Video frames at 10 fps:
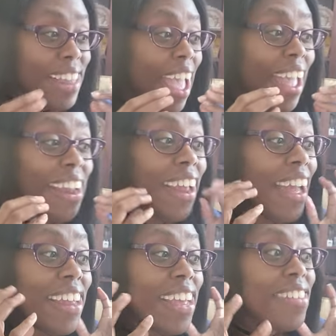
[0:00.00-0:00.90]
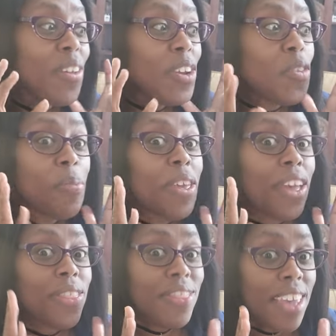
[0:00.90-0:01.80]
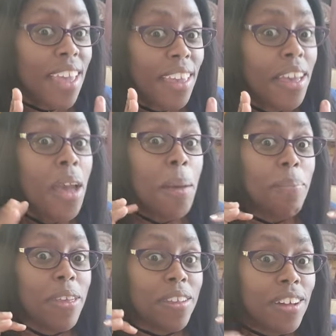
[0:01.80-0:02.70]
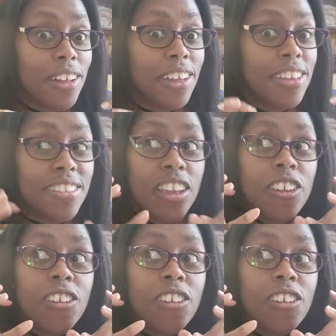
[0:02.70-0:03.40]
that is going to be a thing because